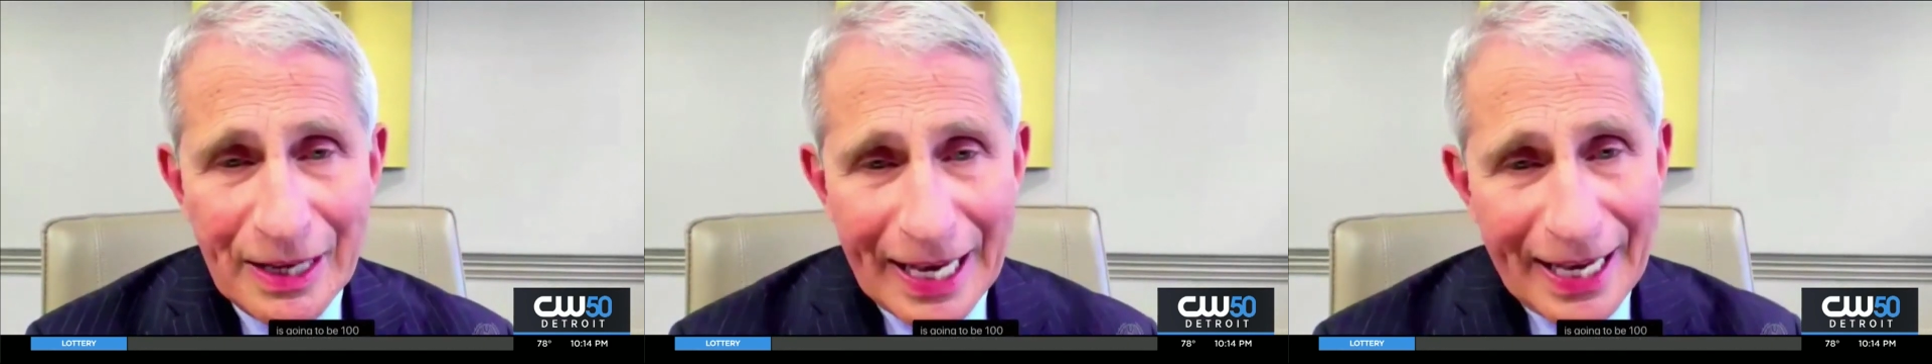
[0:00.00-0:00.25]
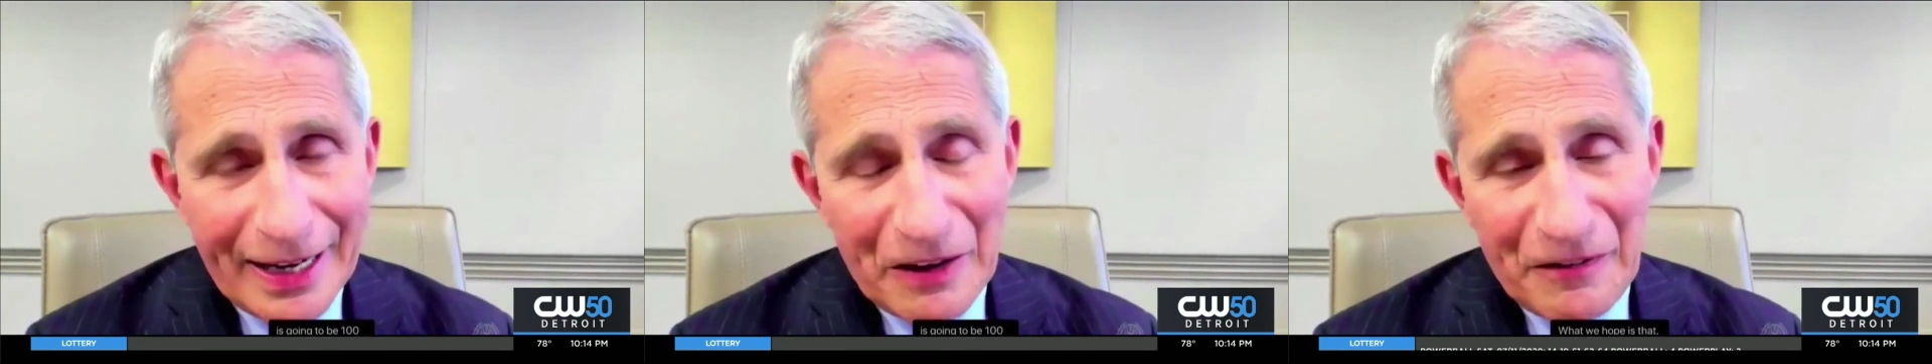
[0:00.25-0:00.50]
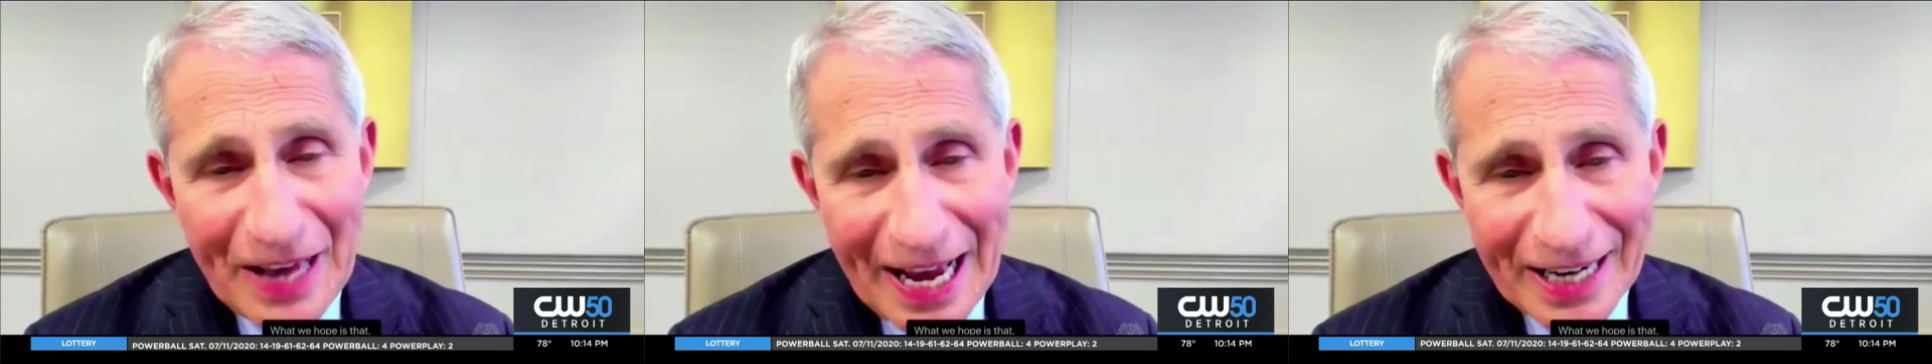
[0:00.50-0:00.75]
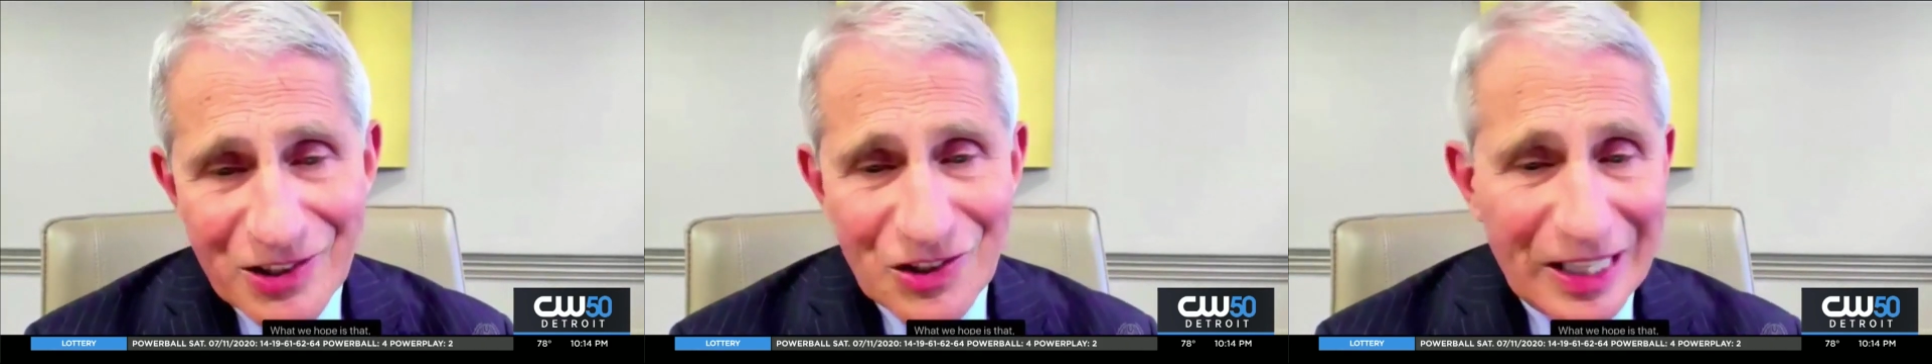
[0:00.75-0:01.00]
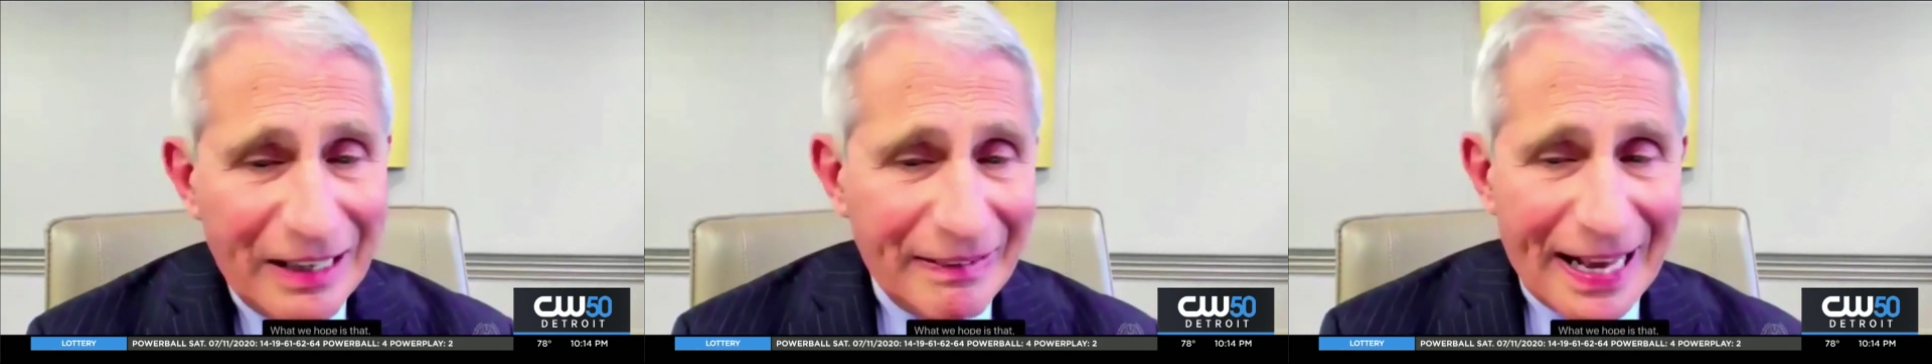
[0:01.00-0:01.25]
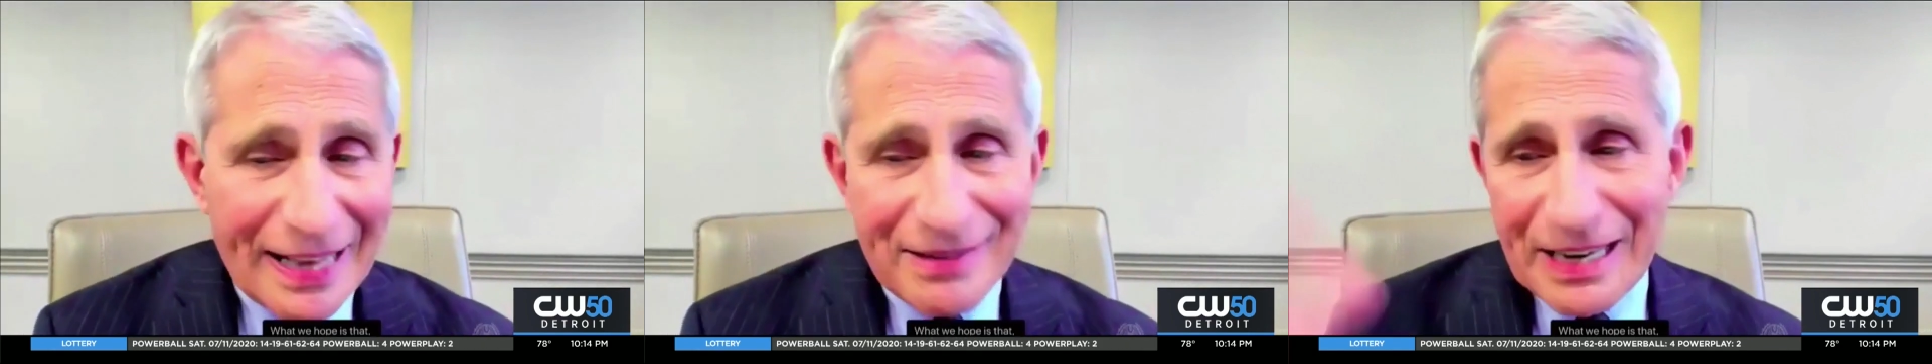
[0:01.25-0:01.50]
and a vaccine
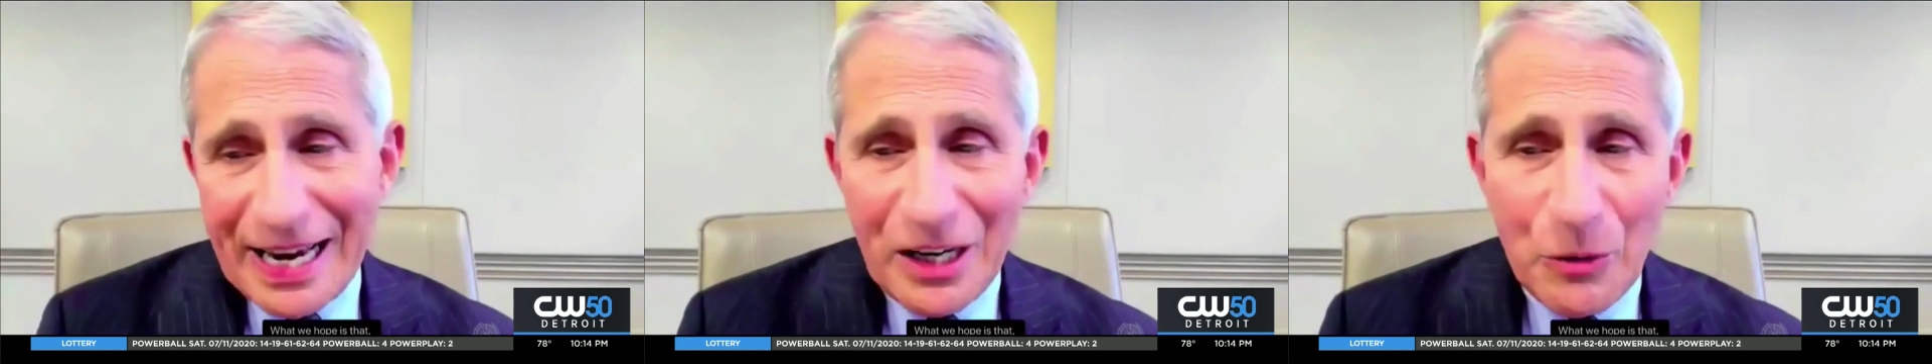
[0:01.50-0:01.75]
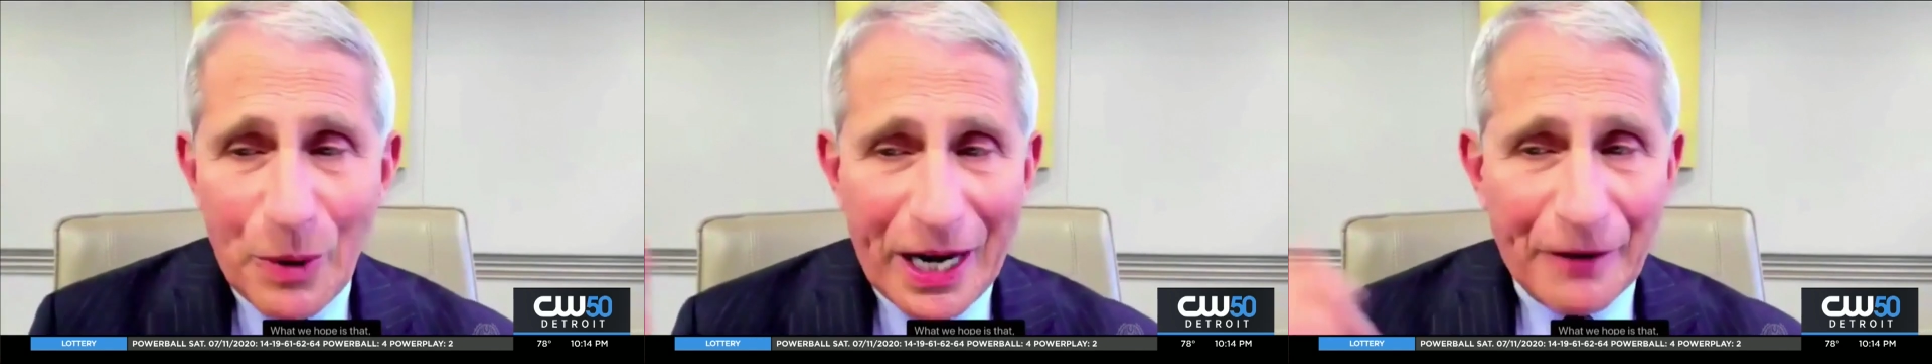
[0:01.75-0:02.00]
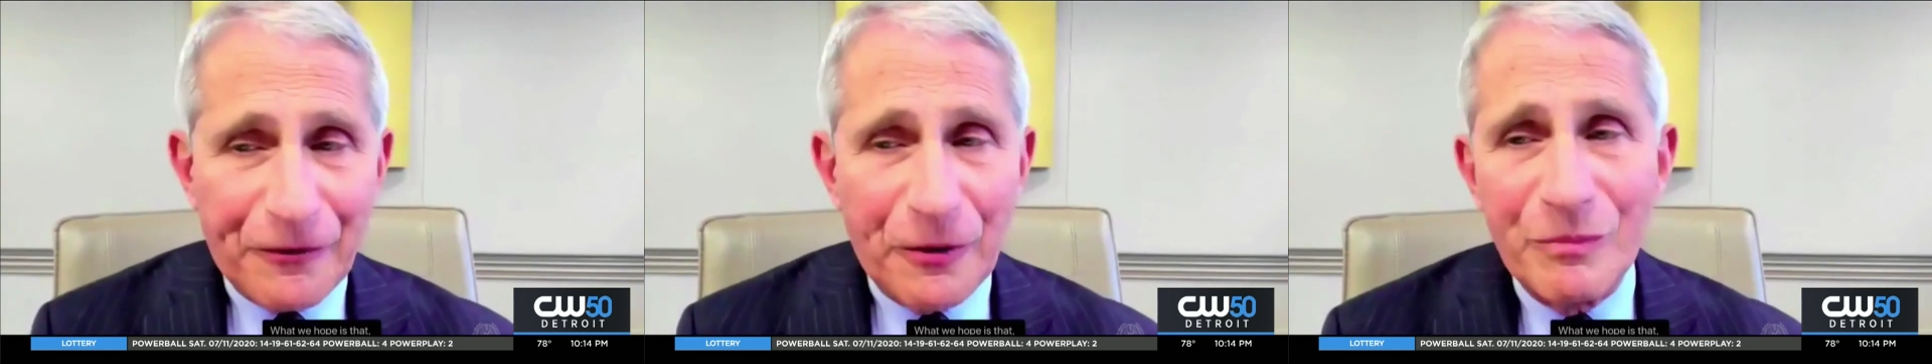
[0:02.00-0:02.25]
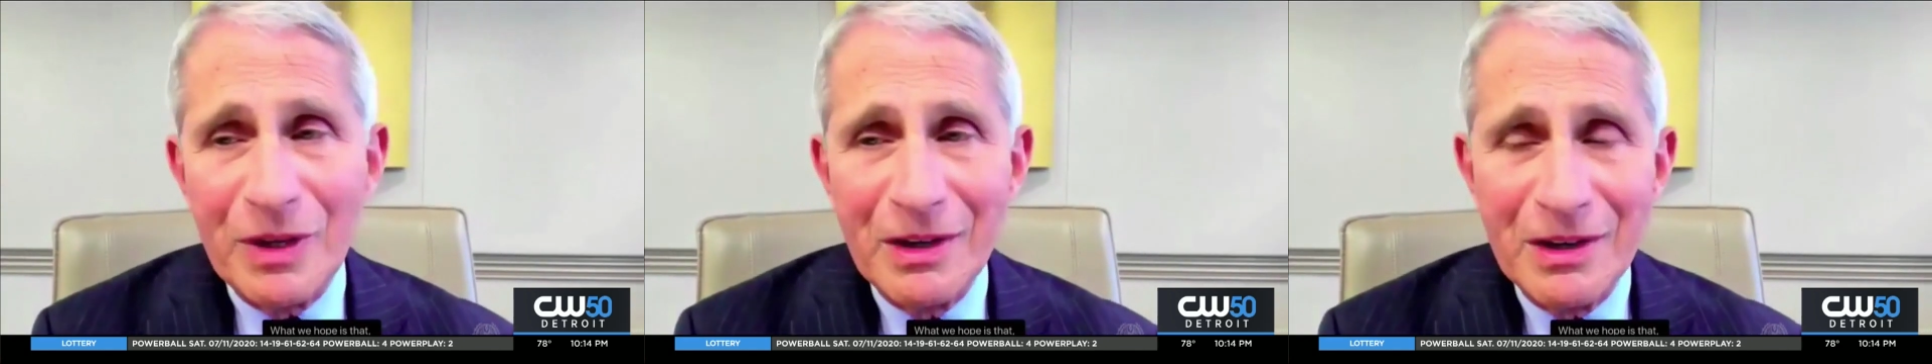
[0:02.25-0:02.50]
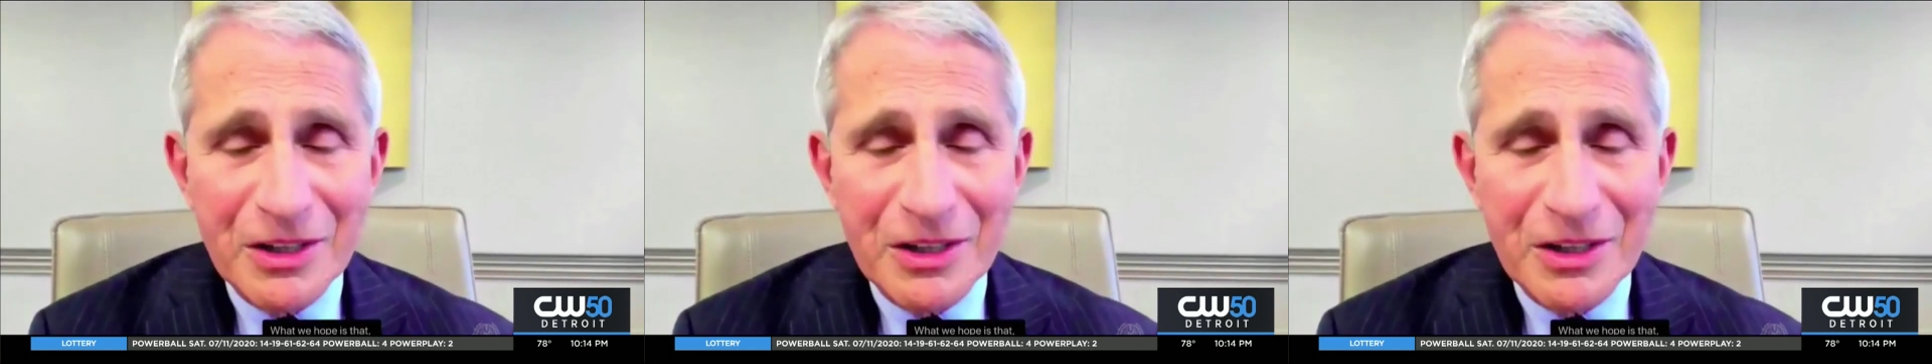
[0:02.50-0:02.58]
that's anywhere from